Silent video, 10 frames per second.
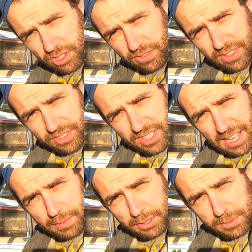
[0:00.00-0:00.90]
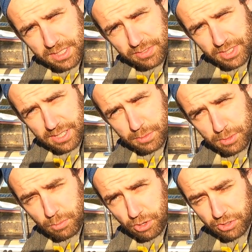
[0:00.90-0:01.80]
you know, I've left a gap. You're supposed to leave
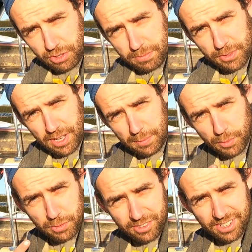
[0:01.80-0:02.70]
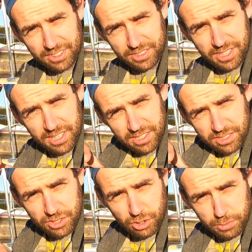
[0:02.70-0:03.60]
between 1 and 3 mil gap all the way around.
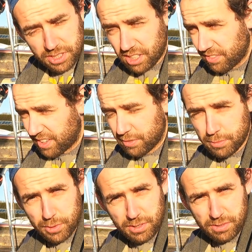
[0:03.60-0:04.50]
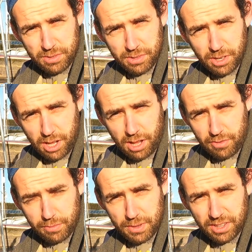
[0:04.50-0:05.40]
To stop this in, I've left between
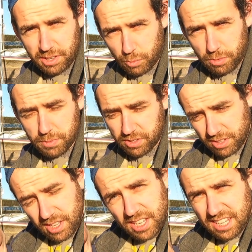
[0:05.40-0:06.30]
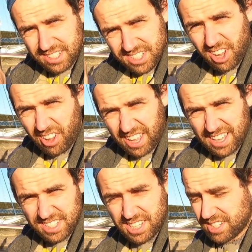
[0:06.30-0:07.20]
0.5 mil and 1 mil. It's tight
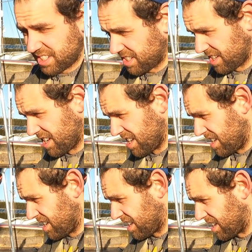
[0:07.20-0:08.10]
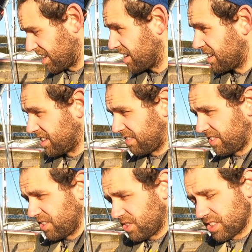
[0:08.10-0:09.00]
as. Okay, and then if
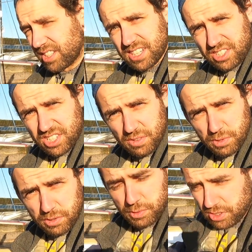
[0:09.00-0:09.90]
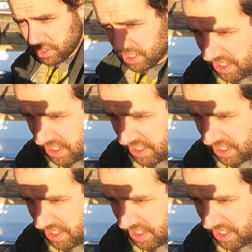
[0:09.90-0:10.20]
you look at this edge here, what we're looking